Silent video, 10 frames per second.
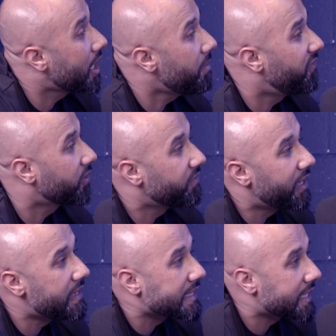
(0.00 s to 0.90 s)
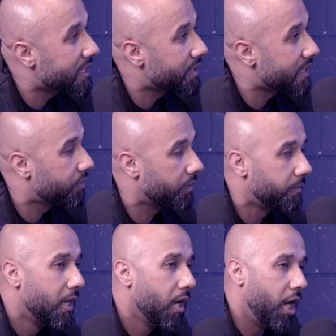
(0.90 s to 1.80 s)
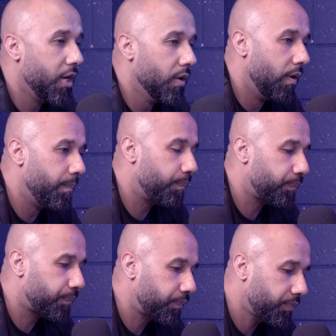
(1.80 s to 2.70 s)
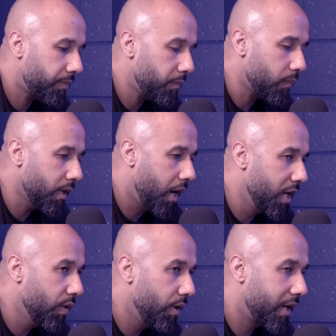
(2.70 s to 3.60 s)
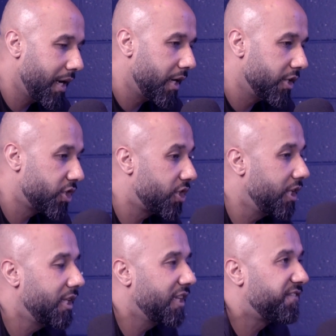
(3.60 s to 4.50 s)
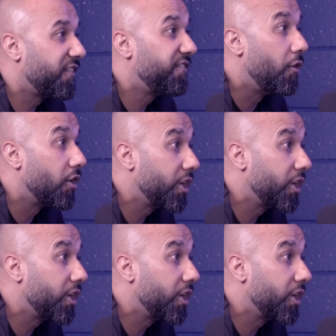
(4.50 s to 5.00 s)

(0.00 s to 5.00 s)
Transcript: Some of them very successful. I know a girl. She did for 4